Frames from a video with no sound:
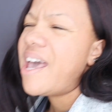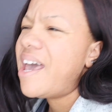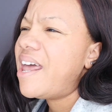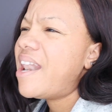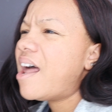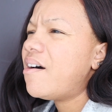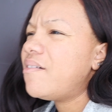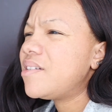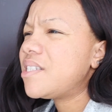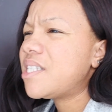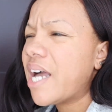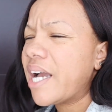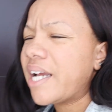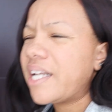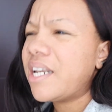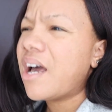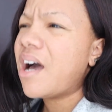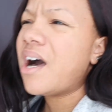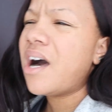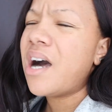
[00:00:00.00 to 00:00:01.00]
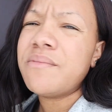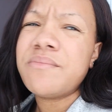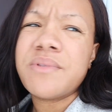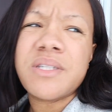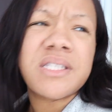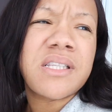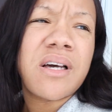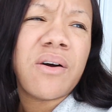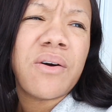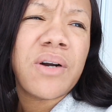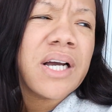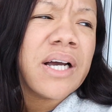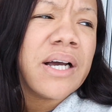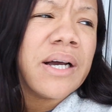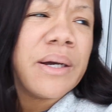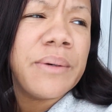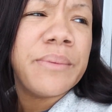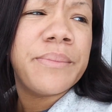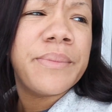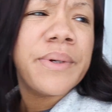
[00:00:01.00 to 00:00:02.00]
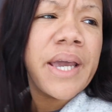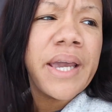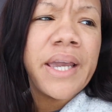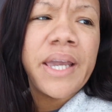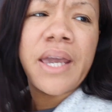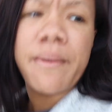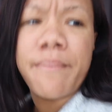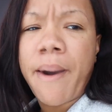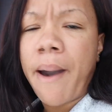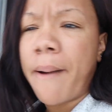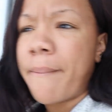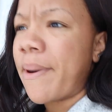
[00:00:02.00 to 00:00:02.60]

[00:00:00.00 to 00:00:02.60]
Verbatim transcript: and I was like, nah, I'm just gonna come and get my